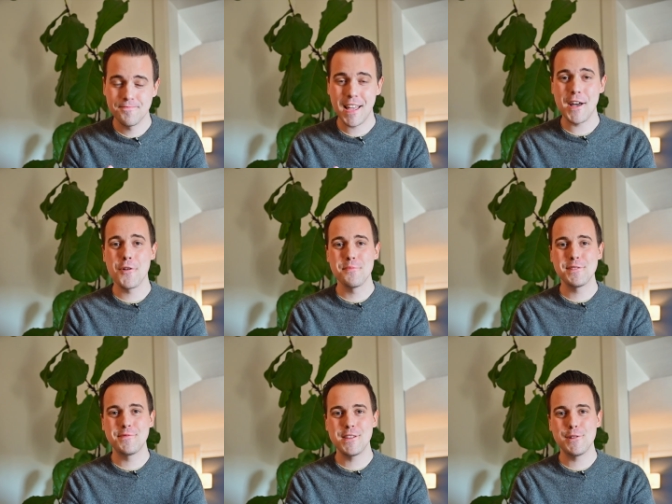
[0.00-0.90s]
I hope this
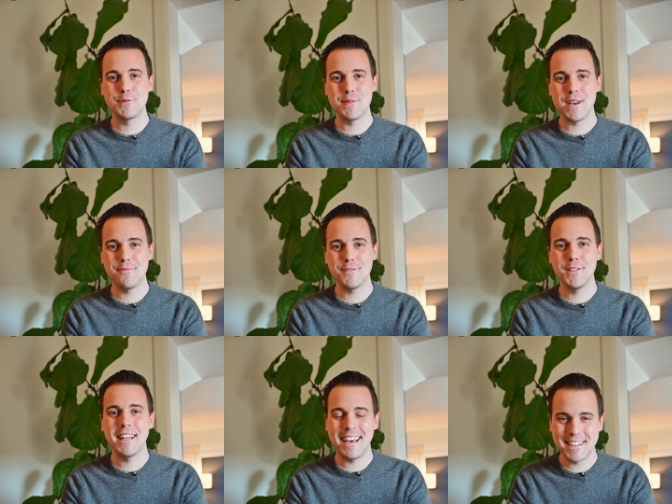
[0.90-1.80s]
video has been helpful
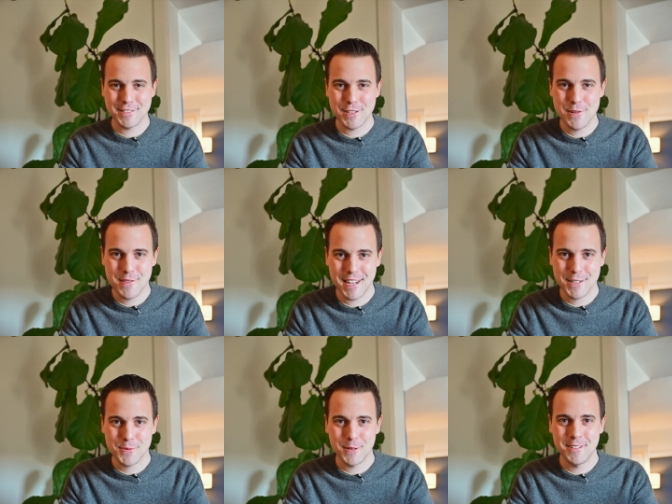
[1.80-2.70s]
and I'll see you in the
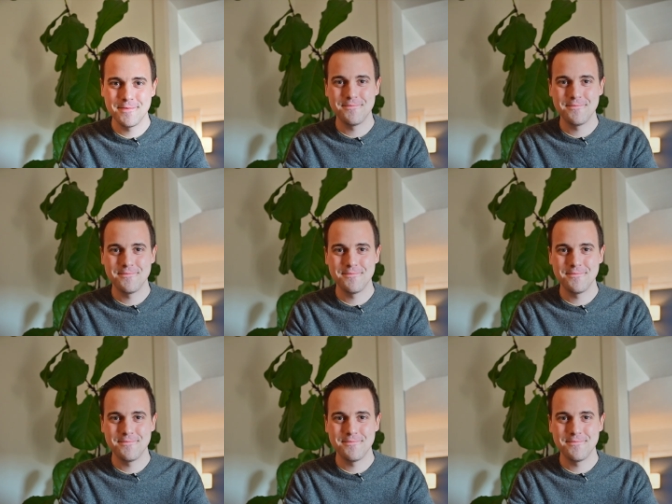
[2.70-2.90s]
next one.